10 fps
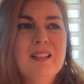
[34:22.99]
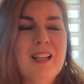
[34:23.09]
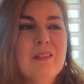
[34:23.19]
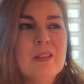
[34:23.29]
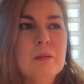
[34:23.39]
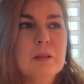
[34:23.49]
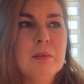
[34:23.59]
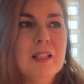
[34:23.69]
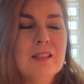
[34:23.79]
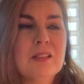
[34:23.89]
having to be
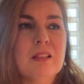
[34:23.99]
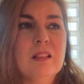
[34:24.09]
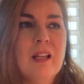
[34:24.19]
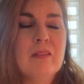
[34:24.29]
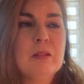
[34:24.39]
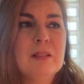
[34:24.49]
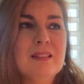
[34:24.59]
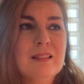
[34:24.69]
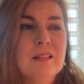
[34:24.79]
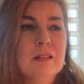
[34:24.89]
patient, having to be
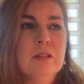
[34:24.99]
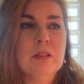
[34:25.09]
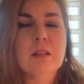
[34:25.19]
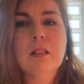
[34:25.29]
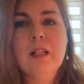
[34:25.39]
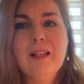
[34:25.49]
diligent,